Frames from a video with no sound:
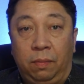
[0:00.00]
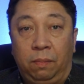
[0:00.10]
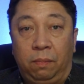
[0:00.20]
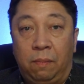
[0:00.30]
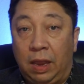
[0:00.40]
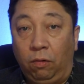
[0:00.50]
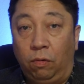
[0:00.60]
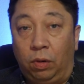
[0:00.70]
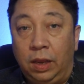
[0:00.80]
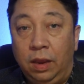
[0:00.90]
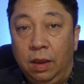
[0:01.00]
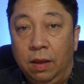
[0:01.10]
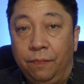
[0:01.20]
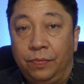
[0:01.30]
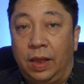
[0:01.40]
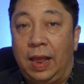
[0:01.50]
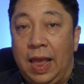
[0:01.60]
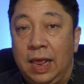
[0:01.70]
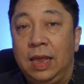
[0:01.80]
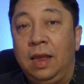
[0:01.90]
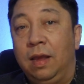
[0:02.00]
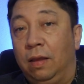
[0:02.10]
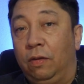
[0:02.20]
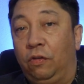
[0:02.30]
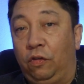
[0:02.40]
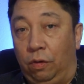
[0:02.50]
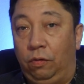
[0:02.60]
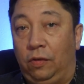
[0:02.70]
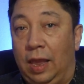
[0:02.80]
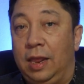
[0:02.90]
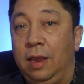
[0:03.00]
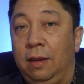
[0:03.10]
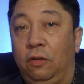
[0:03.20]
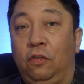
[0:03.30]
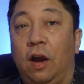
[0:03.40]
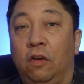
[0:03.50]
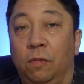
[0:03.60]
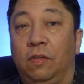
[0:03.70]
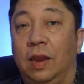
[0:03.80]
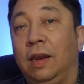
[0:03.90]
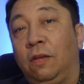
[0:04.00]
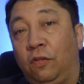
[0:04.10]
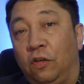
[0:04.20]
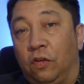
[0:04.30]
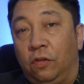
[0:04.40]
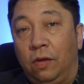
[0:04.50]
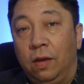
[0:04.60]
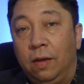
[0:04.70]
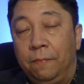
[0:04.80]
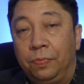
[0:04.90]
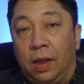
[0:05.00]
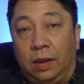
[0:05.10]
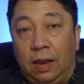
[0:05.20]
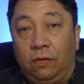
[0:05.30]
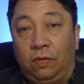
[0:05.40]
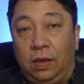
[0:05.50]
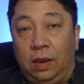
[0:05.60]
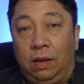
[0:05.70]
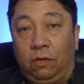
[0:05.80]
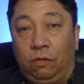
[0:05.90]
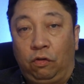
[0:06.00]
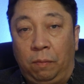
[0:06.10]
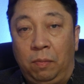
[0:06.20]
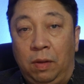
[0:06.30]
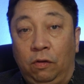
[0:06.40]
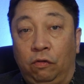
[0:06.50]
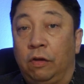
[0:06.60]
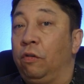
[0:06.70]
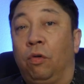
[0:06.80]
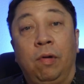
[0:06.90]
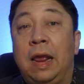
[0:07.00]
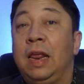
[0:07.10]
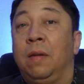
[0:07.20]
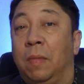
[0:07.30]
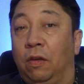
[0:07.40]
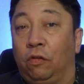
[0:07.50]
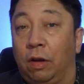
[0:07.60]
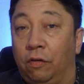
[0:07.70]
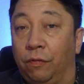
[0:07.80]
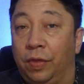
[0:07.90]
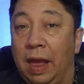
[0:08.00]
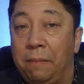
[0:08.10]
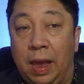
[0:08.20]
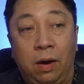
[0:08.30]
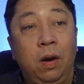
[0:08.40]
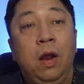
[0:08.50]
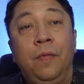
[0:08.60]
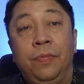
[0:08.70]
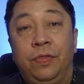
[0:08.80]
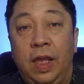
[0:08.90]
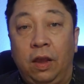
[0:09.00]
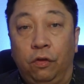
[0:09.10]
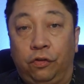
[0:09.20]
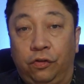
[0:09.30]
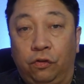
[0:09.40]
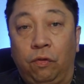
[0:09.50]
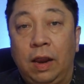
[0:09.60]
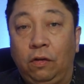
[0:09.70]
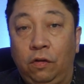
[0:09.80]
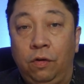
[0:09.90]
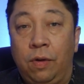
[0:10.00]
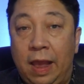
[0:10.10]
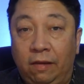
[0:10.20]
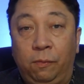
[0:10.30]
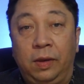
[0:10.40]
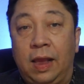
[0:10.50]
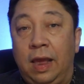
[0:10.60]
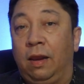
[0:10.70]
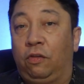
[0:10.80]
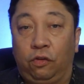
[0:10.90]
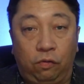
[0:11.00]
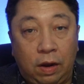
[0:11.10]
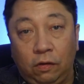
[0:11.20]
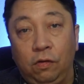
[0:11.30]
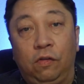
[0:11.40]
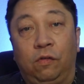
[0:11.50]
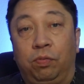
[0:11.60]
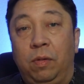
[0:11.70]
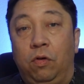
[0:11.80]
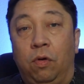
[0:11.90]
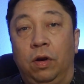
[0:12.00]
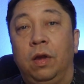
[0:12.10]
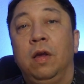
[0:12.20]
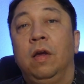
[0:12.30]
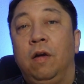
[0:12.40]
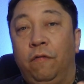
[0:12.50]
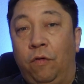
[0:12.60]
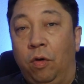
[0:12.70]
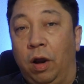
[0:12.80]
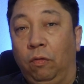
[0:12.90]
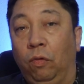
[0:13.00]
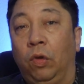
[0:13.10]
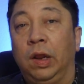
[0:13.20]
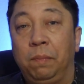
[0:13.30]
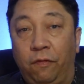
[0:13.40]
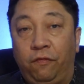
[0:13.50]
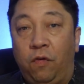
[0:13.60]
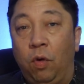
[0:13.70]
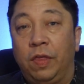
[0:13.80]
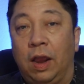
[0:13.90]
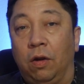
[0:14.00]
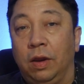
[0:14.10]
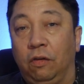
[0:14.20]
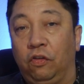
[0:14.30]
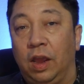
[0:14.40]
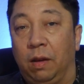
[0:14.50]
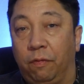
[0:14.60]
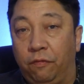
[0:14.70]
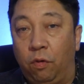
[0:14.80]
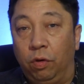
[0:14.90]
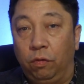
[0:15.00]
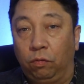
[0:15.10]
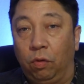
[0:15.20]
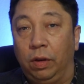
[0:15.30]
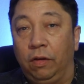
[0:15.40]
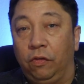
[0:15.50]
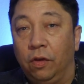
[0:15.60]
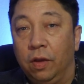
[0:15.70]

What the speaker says: make a ruling that any suits, any judgments, any decisions against the Trump administration, or any administration for that matter, they go expedited straight to the Supreme Court for a ruling before they are initiated, before the rulings